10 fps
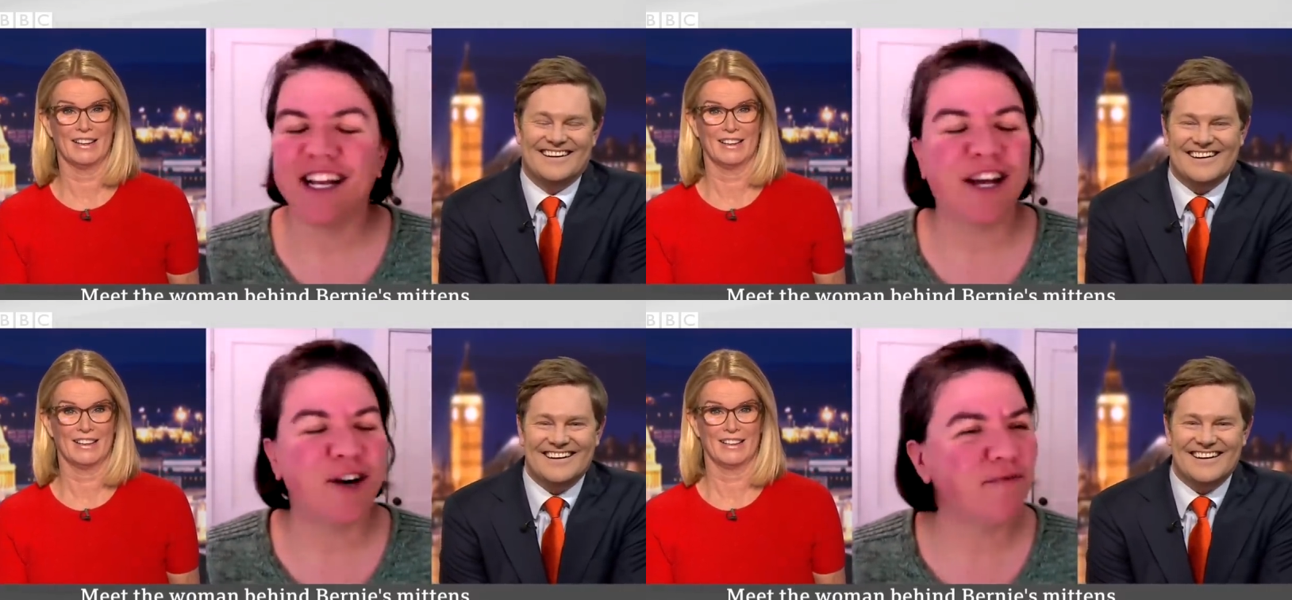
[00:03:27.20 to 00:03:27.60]

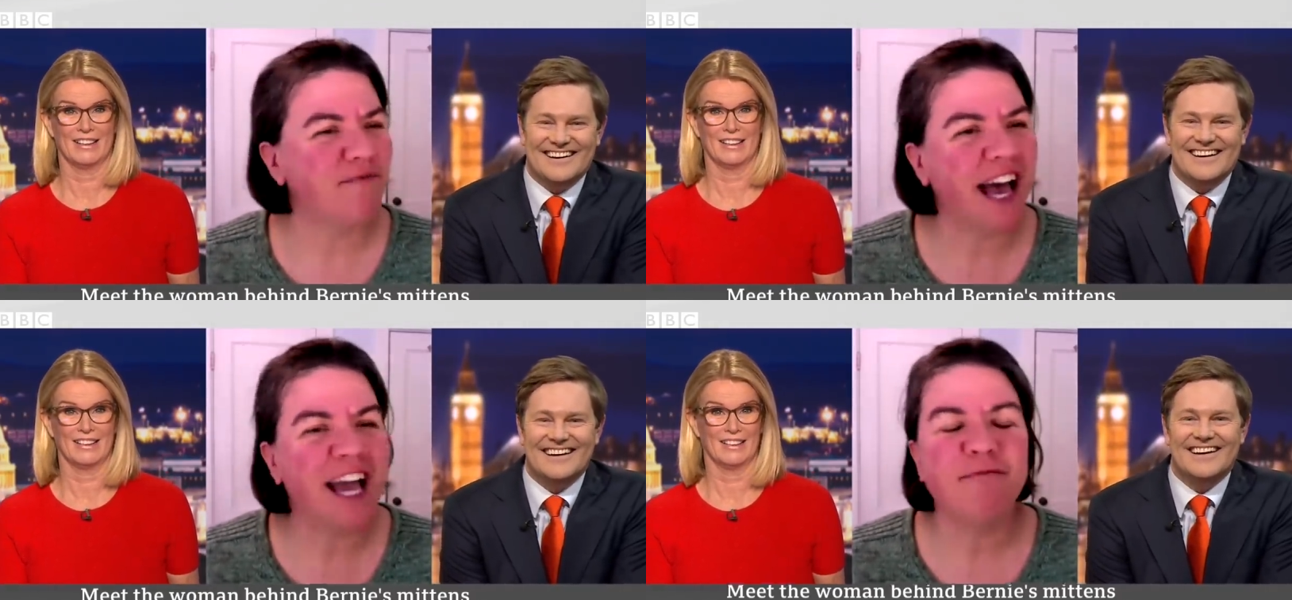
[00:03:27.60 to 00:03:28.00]
Speaker 1: No,
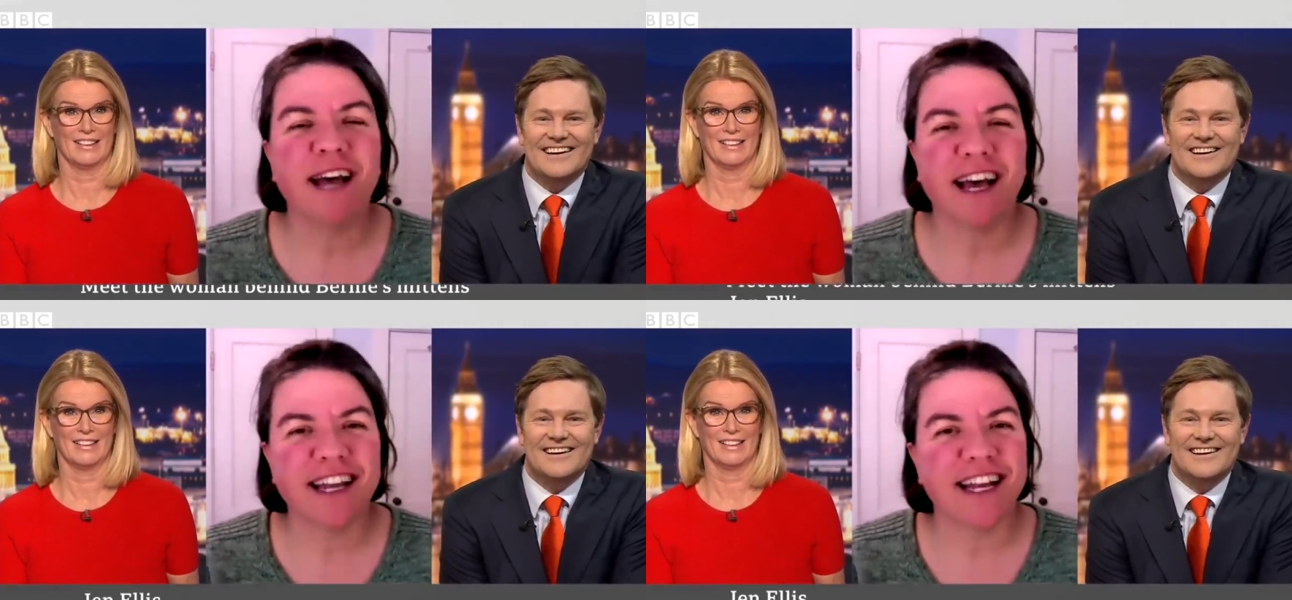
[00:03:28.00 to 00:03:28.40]
I am
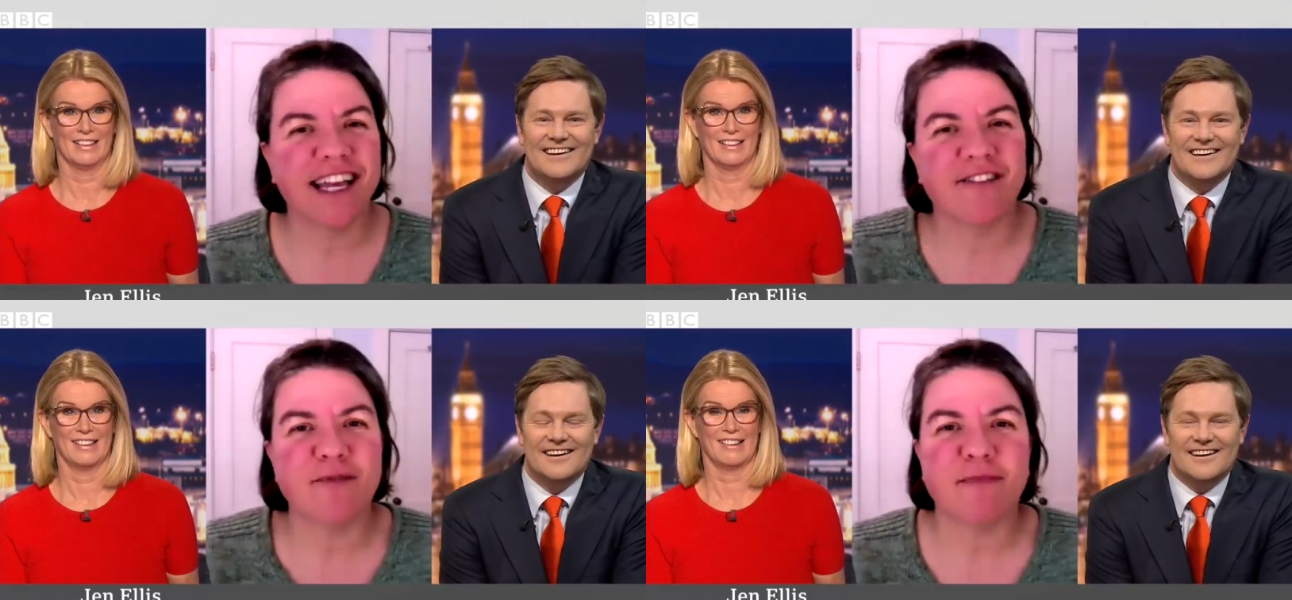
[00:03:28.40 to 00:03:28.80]
not going to
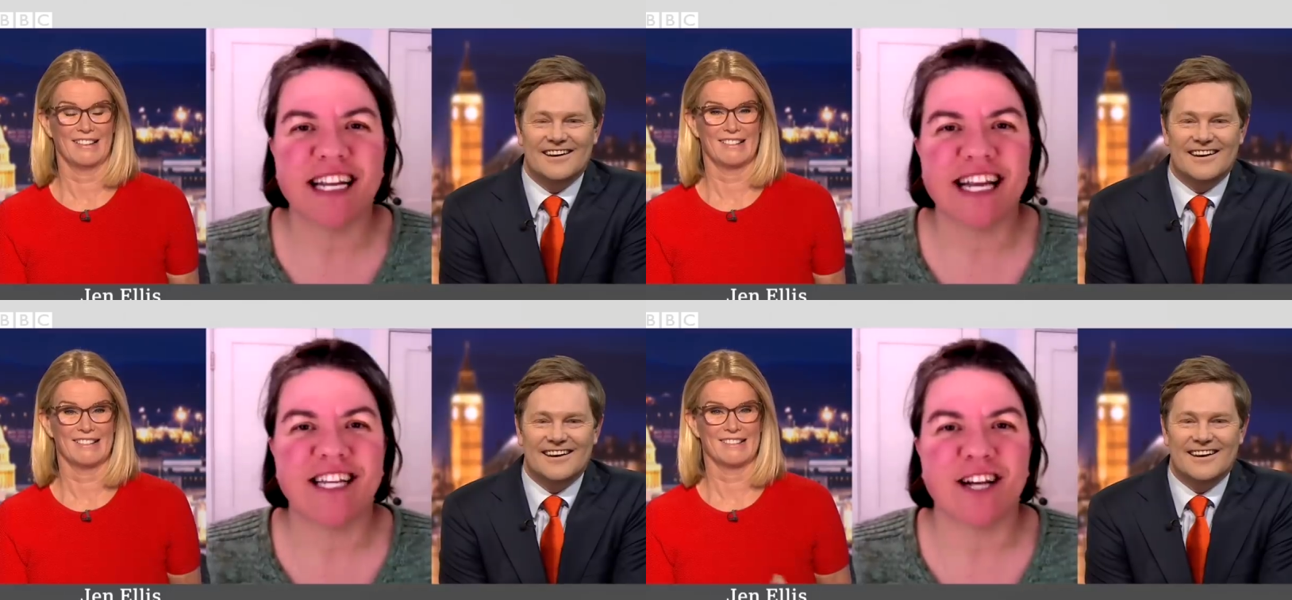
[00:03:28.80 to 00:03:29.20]
give up my
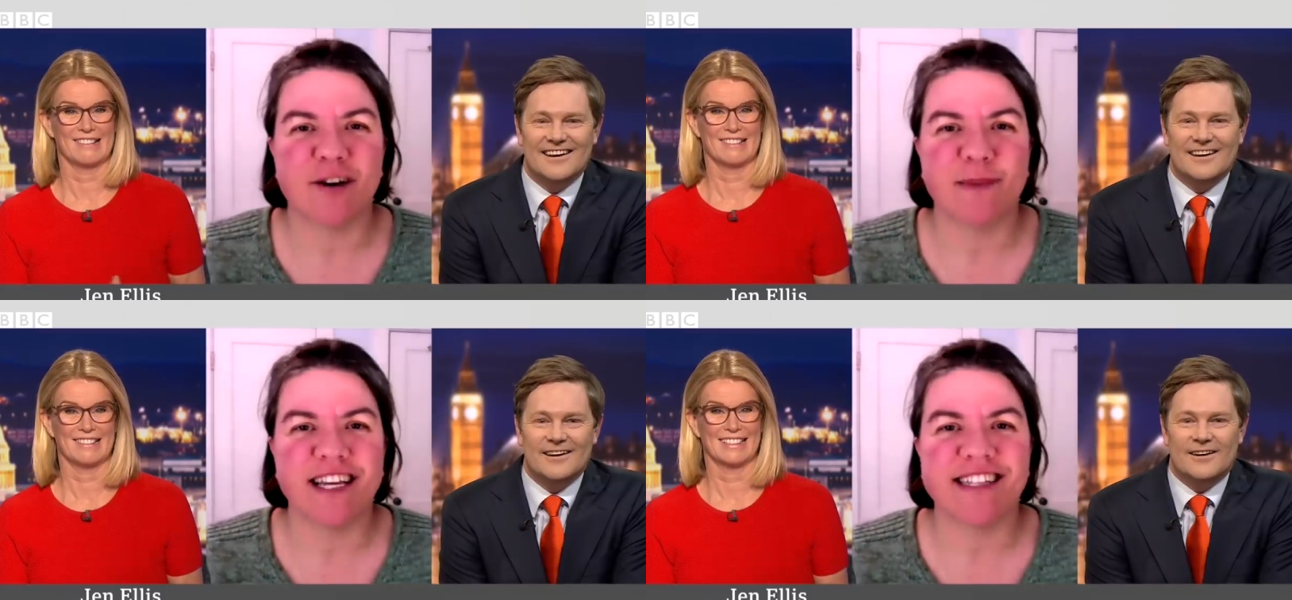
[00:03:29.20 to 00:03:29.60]
day
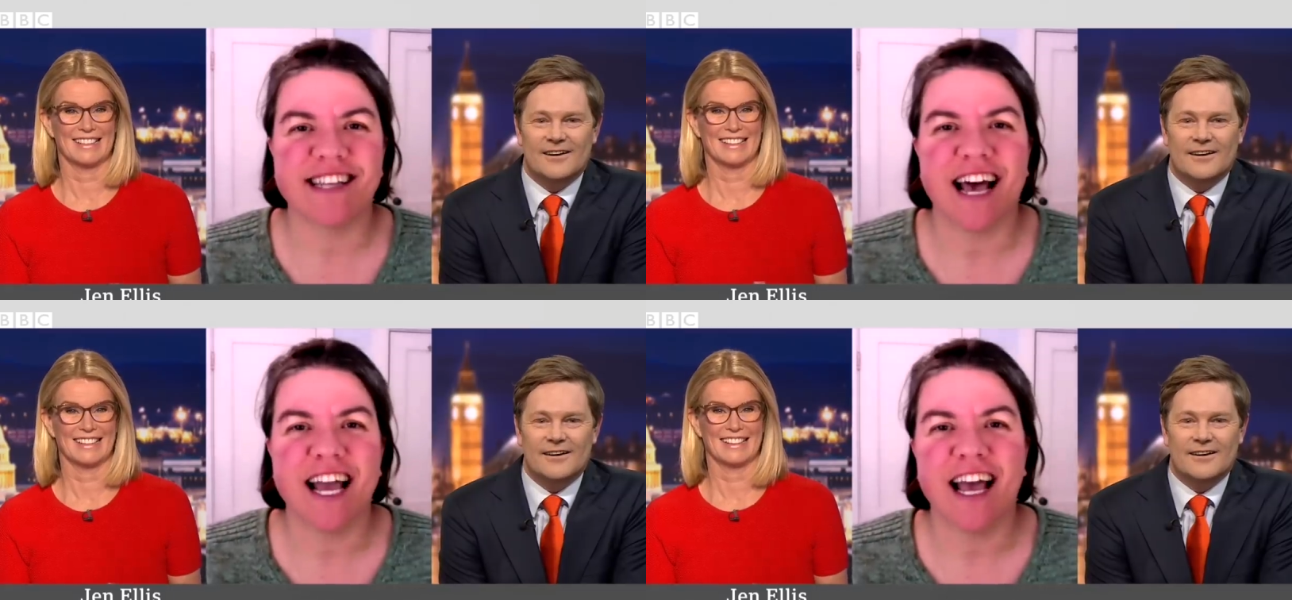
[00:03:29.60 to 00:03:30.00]
job because
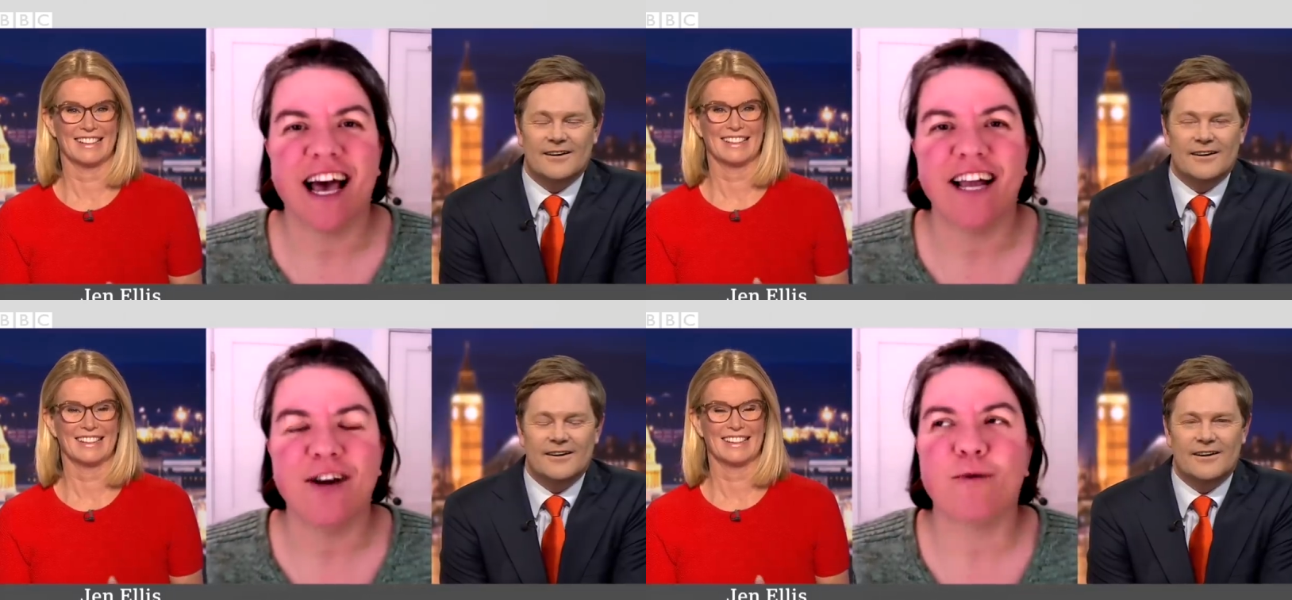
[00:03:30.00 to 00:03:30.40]
I,
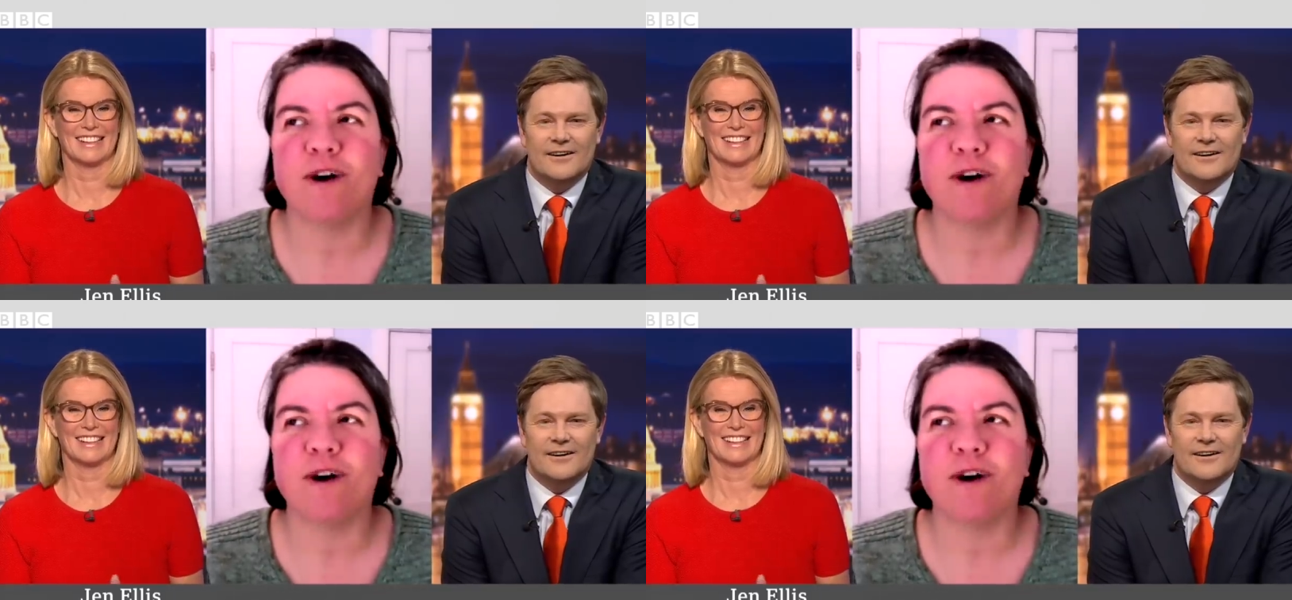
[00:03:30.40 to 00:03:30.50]
I don't